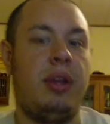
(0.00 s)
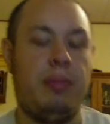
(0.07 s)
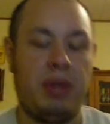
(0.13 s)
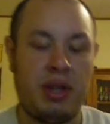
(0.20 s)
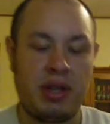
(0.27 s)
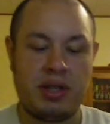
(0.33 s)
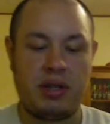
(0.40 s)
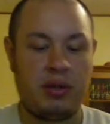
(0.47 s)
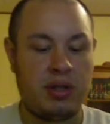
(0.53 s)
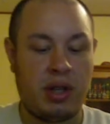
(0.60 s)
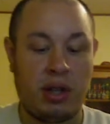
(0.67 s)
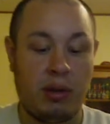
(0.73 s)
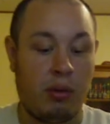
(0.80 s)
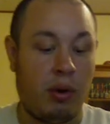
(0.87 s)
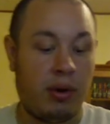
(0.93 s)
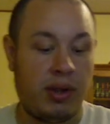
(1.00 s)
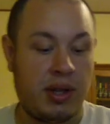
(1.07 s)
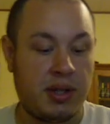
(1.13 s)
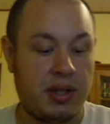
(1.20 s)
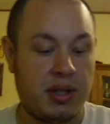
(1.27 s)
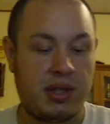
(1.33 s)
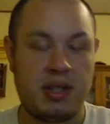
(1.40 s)
But this, there's nothing wrong with
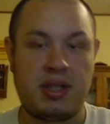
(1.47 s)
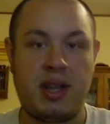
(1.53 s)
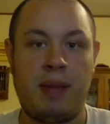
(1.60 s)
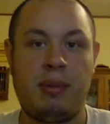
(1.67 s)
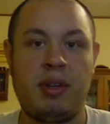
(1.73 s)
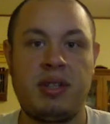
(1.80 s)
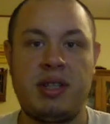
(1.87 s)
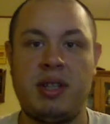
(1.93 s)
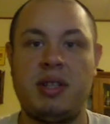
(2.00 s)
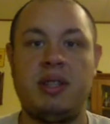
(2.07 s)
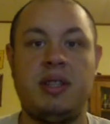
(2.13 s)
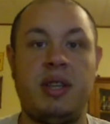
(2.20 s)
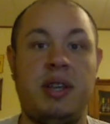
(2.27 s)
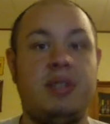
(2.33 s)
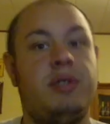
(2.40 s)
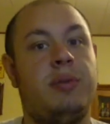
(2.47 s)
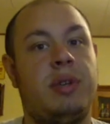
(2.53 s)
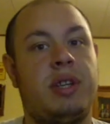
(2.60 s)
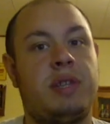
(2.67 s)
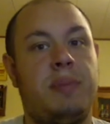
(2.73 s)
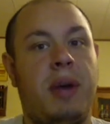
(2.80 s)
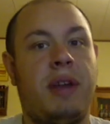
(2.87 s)
this. It's the same consistency as you would
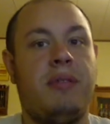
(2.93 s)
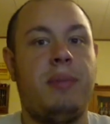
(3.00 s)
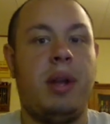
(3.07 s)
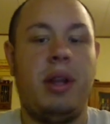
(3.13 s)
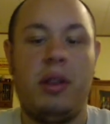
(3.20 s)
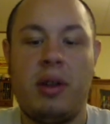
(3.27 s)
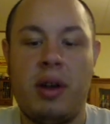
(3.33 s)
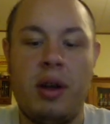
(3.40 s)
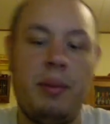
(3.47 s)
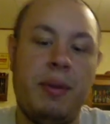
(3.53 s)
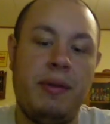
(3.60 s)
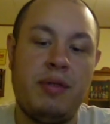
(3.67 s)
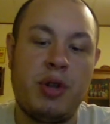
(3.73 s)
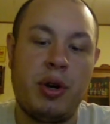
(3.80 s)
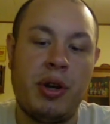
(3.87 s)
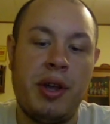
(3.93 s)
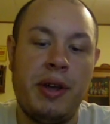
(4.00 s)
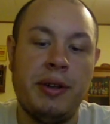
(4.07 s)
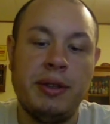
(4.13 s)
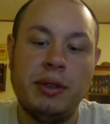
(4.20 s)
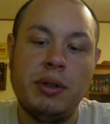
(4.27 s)
expect from any other kind of beef jerky.